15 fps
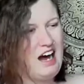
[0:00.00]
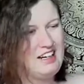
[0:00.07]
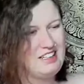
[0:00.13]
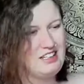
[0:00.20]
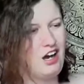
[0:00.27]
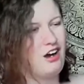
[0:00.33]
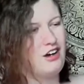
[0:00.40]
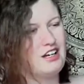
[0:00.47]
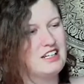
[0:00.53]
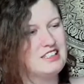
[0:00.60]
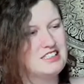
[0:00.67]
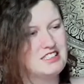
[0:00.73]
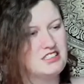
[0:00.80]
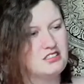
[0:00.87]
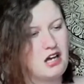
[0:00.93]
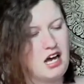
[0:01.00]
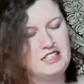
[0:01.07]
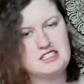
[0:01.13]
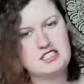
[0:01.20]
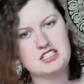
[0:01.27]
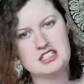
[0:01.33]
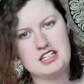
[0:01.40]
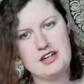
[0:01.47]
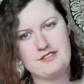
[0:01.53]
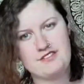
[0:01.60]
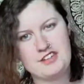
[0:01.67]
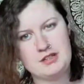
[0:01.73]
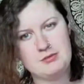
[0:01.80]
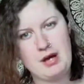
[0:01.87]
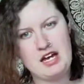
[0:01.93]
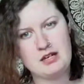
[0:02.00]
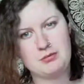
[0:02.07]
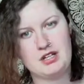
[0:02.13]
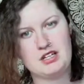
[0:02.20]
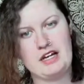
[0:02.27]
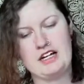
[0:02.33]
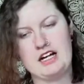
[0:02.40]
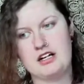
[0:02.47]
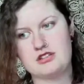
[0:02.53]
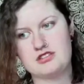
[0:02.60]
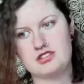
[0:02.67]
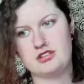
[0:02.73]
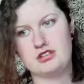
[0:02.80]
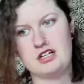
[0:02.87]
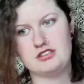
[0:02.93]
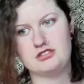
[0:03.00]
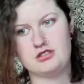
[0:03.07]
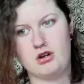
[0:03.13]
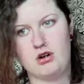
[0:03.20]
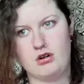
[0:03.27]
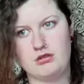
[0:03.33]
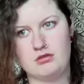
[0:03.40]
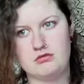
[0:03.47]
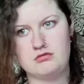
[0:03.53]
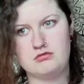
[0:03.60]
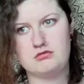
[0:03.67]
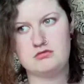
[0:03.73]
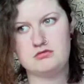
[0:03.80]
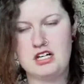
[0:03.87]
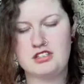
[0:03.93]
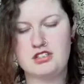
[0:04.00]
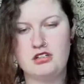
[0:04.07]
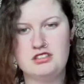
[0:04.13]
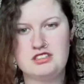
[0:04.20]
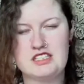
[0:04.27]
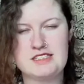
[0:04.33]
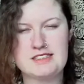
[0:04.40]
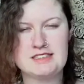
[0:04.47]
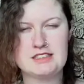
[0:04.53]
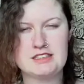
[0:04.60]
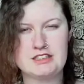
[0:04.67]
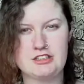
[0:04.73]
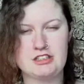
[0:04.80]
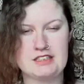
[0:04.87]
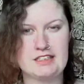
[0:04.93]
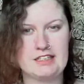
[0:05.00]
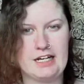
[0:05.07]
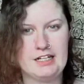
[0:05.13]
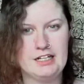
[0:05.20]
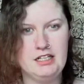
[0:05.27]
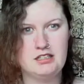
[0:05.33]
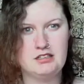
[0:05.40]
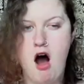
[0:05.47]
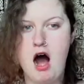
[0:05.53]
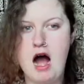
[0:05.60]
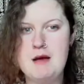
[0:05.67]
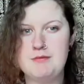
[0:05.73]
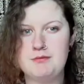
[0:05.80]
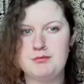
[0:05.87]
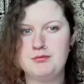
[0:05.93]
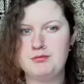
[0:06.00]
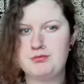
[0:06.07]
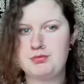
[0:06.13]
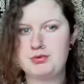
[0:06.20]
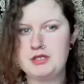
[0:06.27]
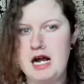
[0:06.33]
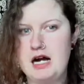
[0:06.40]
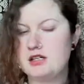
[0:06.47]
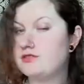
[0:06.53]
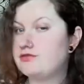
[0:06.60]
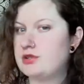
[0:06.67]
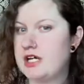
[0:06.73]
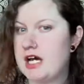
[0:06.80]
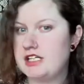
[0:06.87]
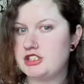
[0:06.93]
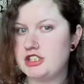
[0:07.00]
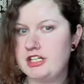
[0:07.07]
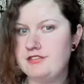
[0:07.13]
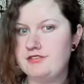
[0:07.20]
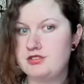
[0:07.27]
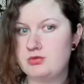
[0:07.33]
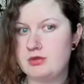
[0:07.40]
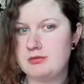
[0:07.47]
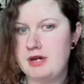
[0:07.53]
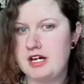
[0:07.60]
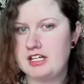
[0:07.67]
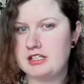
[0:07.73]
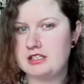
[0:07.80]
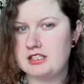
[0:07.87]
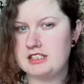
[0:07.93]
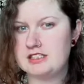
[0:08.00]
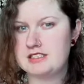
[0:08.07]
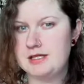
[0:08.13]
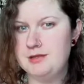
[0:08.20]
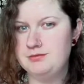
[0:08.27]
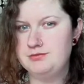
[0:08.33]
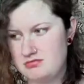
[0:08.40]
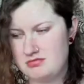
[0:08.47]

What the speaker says: I don't know, it's nice to get feedback, but like I don't necessarily need it. I'm proud of what I achieved when making Legacy.